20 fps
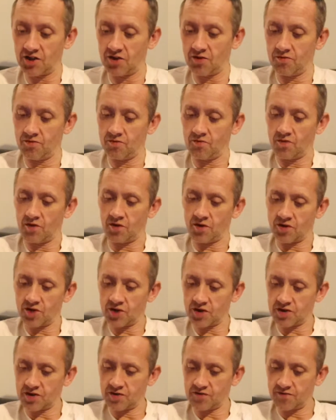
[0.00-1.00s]
know, we're
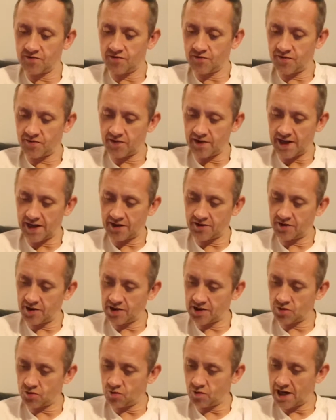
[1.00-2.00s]
just flat.
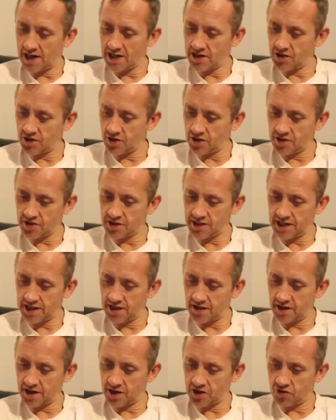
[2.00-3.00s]
Right, so wild charge
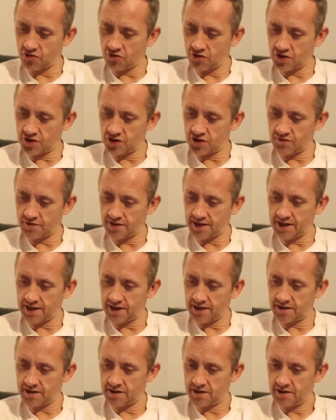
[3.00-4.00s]
here and crunch over
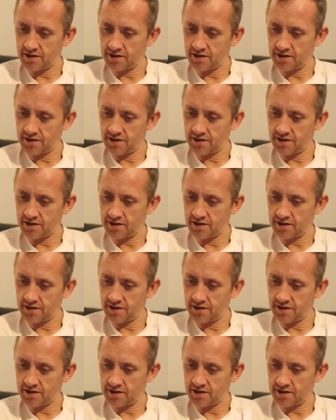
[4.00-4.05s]
here.